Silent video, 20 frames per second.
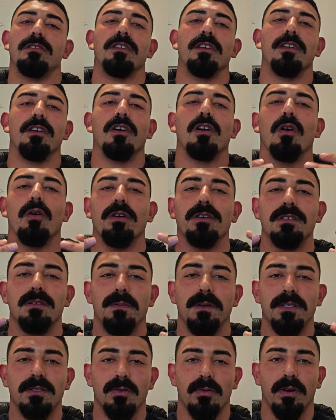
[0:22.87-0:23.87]
that you're going to
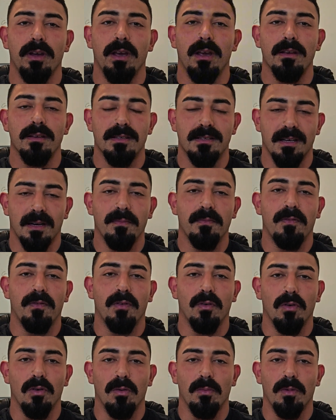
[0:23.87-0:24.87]
be doing some
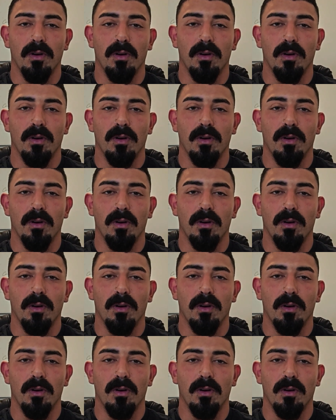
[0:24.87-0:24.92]
form